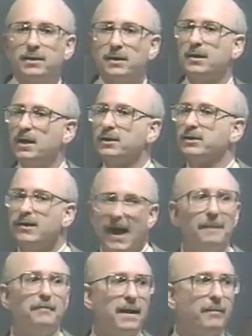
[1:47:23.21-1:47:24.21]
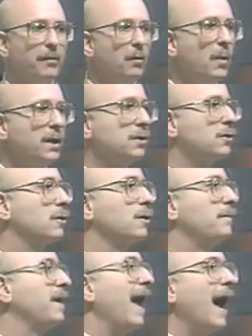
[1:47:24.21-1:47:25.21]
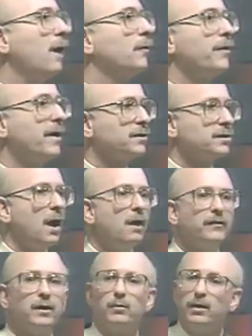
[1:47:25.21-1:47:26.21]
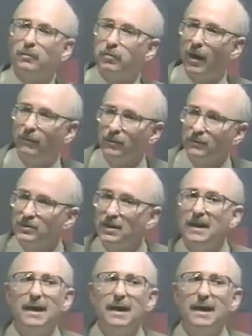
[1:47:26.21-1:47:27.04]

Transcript: to these lay people when you could be out there solving real problems.